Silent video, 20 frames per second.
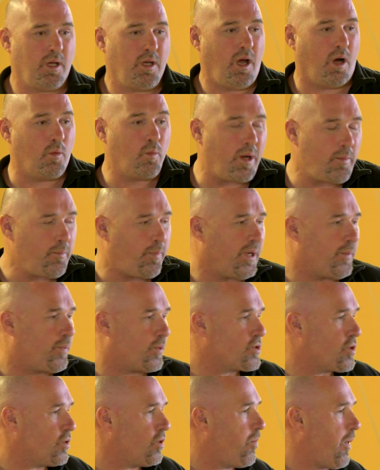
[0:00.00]
And when
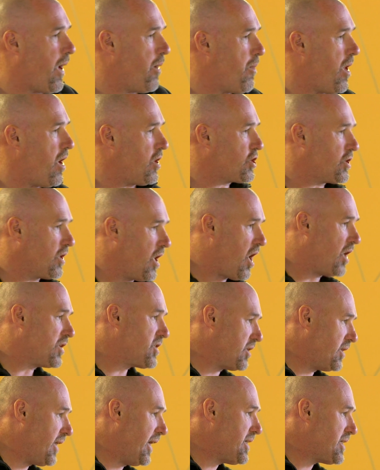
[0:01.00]
people talk about martial
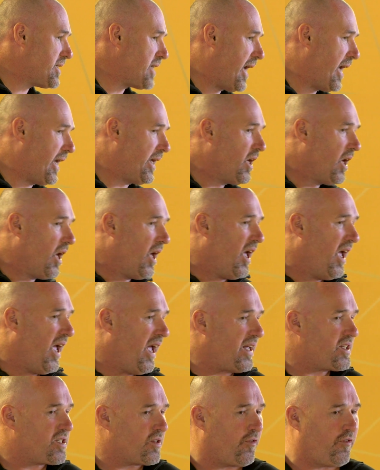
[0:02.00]
arts and they say
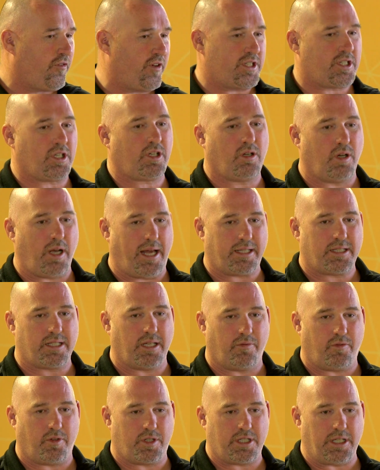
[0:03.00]
it's a physical
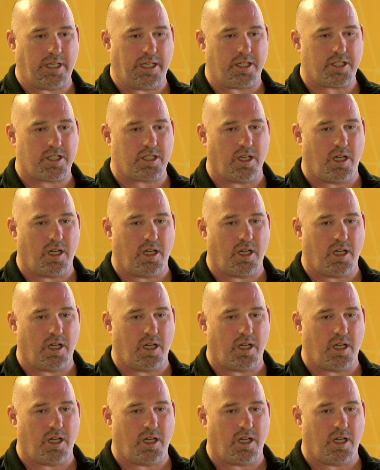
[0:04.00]
activity,